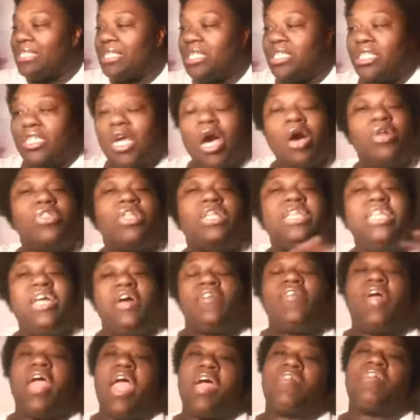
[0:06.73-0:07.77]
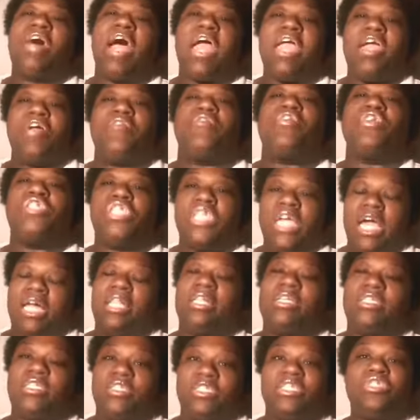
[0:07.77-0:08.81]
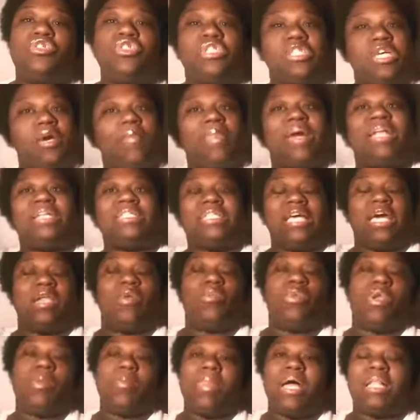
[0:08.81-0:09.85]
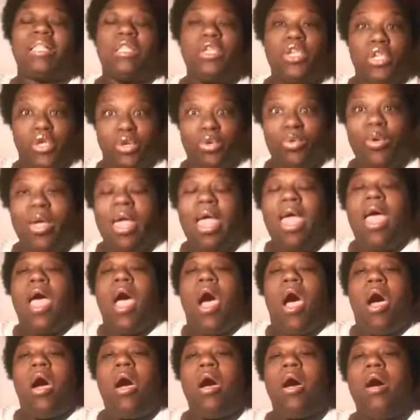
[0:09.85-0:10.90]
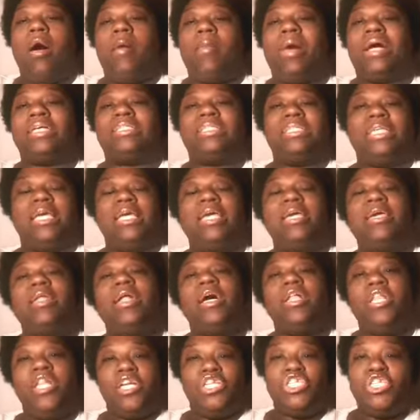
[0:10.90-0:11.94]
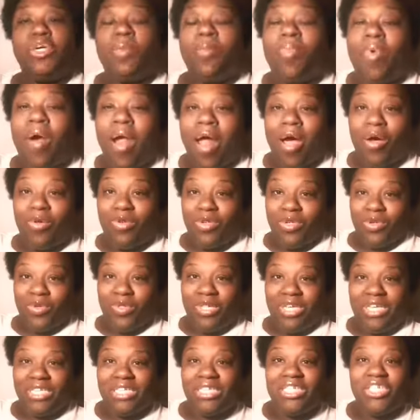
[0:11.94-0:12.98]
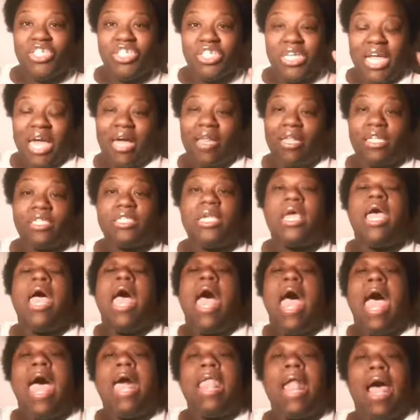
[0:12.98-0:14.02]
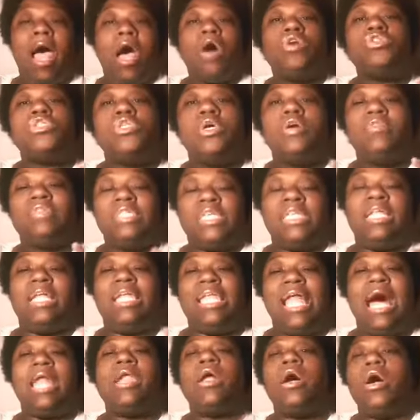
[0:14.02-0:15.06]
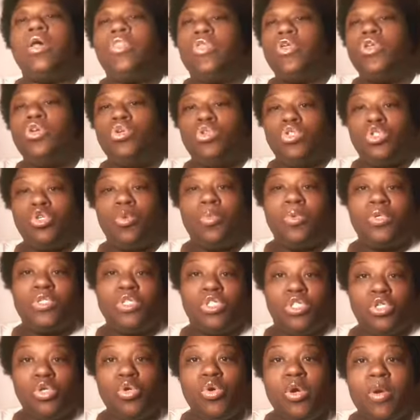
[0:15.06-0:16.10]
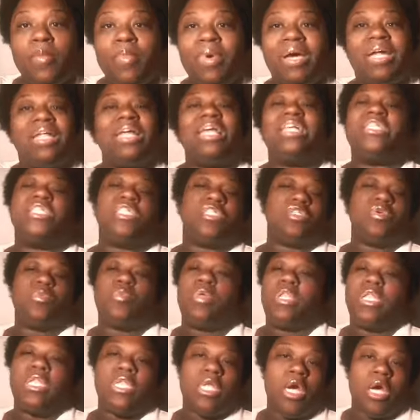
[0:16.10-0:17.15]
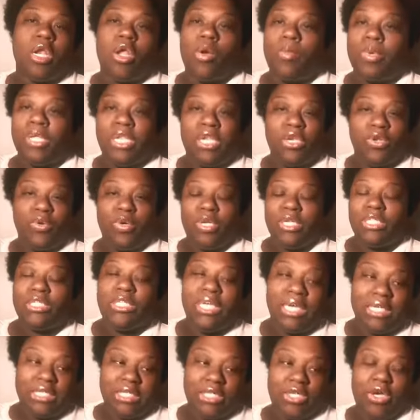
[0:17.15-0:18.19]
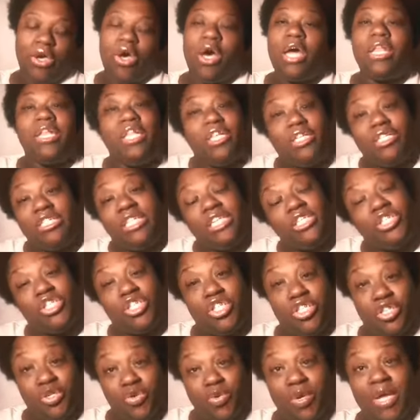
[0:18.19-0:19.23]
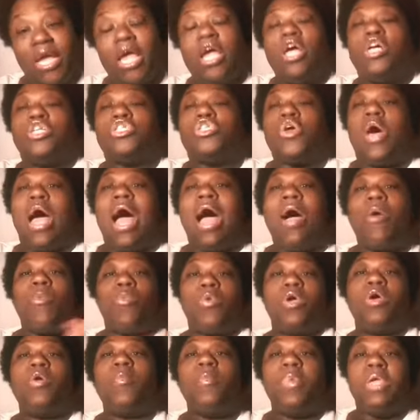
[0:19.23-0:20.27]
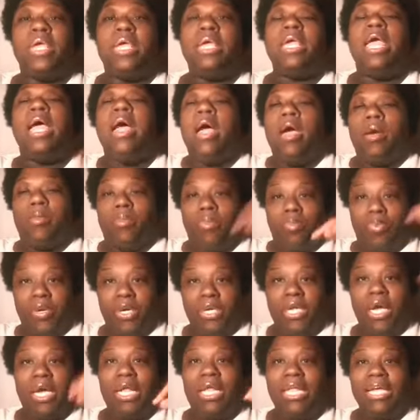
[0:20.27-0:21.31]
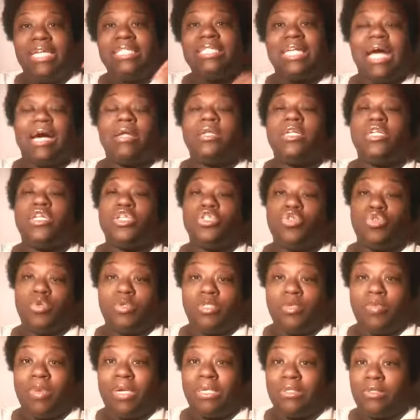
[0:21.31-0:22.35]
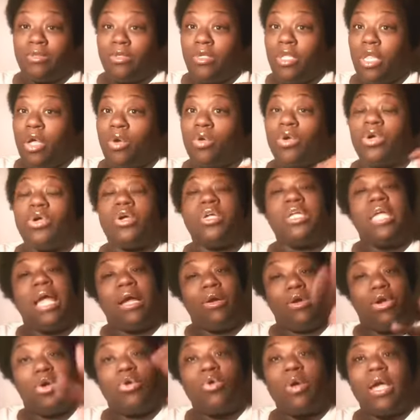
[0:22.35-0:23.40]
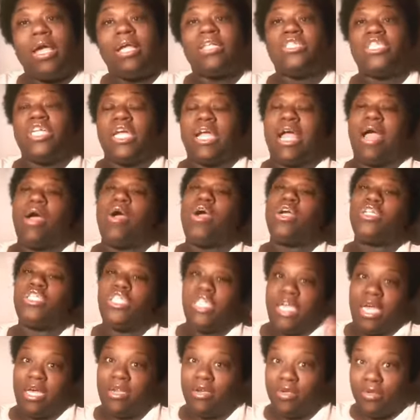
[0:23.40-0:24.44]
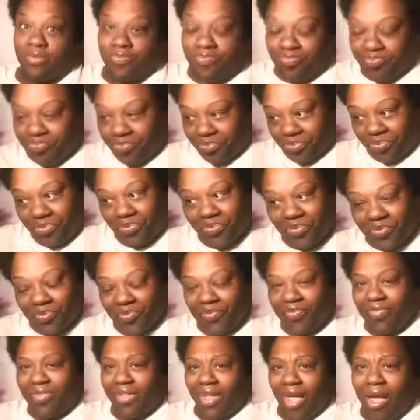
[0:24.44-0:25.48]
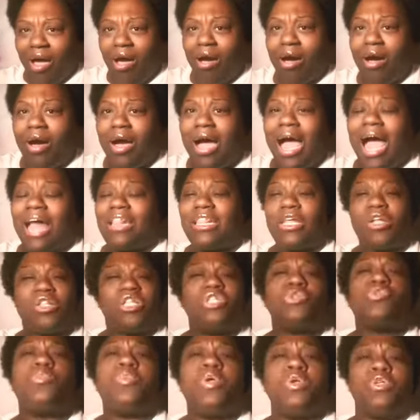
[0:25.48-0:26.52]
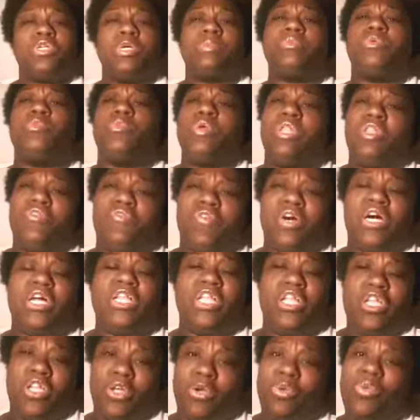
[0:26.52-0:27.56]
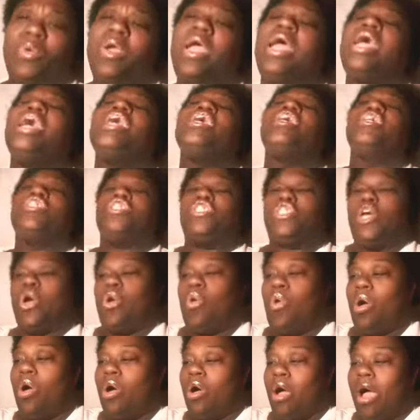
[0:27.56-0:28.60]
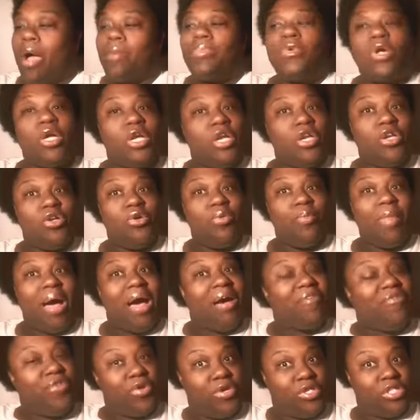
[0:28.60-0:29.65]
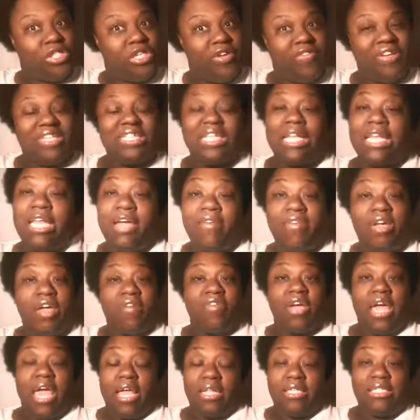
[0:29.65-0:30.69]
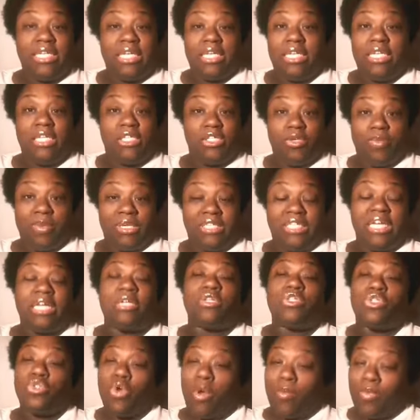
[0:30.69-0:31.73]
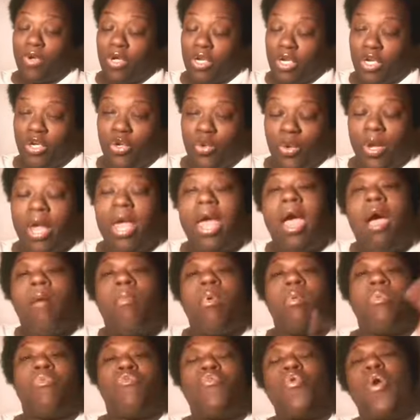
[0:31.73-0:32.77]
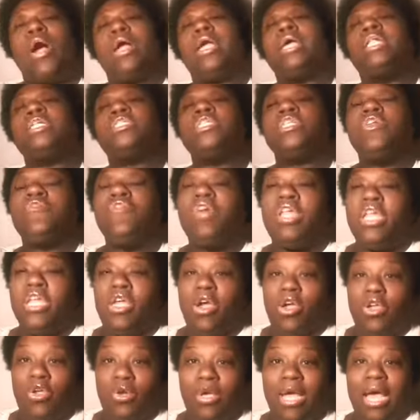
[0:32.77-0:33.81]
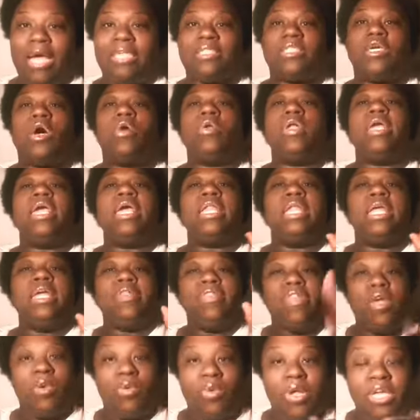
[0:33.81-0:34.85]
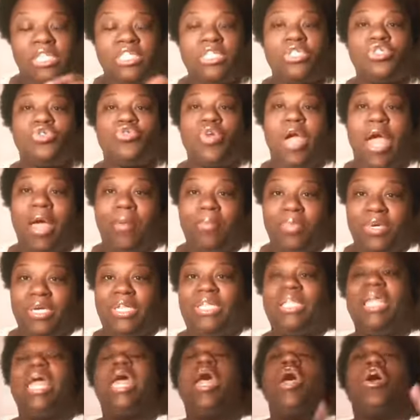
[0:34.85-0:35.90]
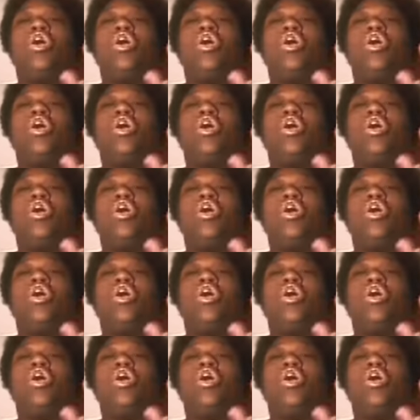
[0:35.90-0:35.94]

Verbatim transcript: It's called the Never Have I Ever Challenge. You can tell by the title what I'm about to do. Um, I've seen Anesia Brown do this challenge. And I also have seen a lot of other YouTubers do it, but it just didn't really dawn on me to do it until I saw Anesia do it. So I will be putting her link down in the description box below, girl. Y'all go and check out her channel uh, I thought this would be something really fun to do. So uh, I'm going to do my version of it because I never ever did this on my channel, so I'm going to do it. But before I get into the video, you guys, go ahead and hit that red subscribe button.